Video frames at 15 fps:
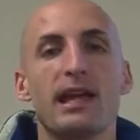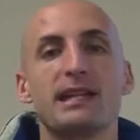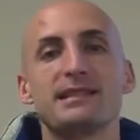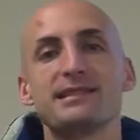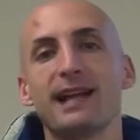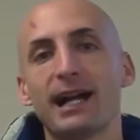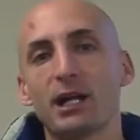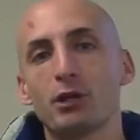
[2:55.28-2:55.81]
it's
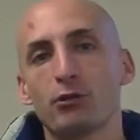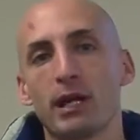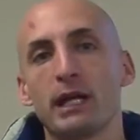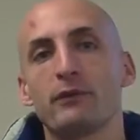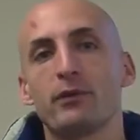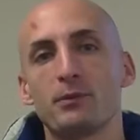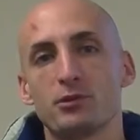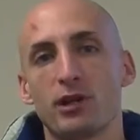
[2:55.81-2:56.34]
not great
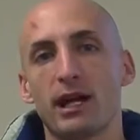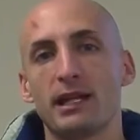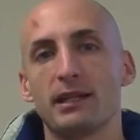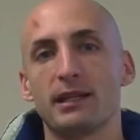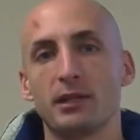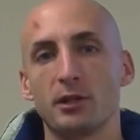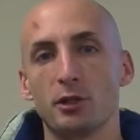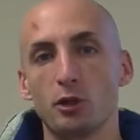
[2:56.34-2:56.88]
if I'm trying to
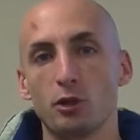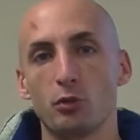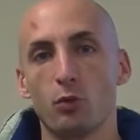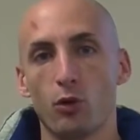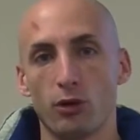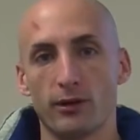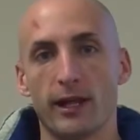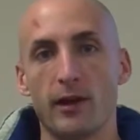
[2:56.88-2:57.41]
get a good
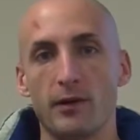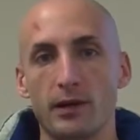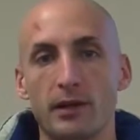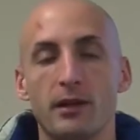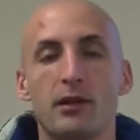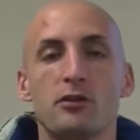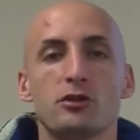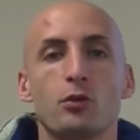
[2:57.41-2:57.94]
workout in.
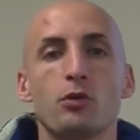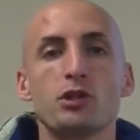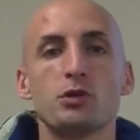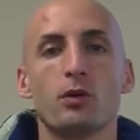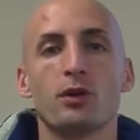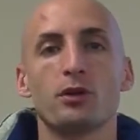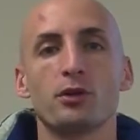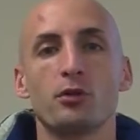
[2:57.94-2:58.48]
So what you
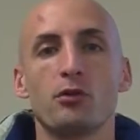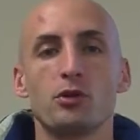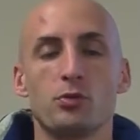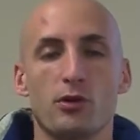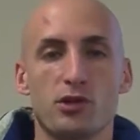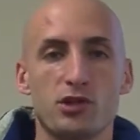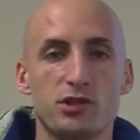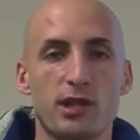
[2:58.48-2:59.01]
want to do is
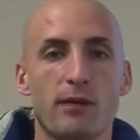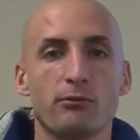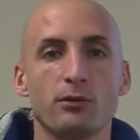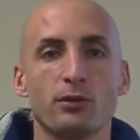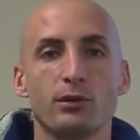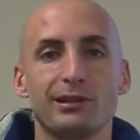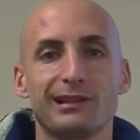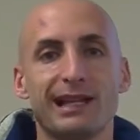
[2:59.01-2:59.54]
wear
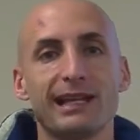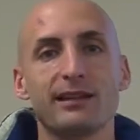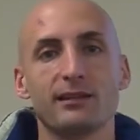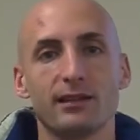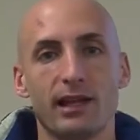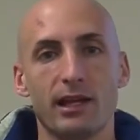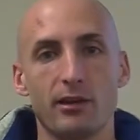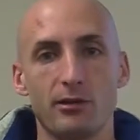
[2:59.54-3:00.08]
several light
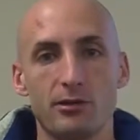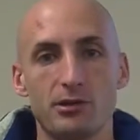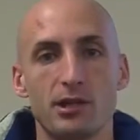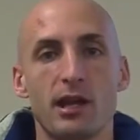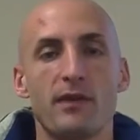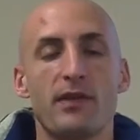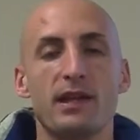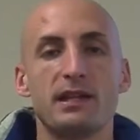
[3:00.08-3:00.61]
layers
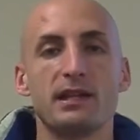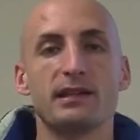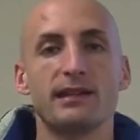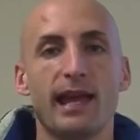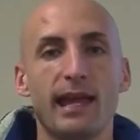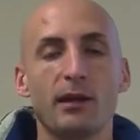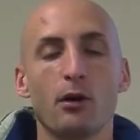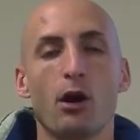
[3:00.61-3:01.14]
that you can
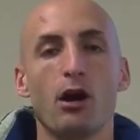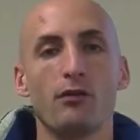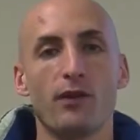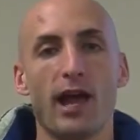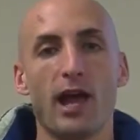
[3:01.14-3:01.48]
take off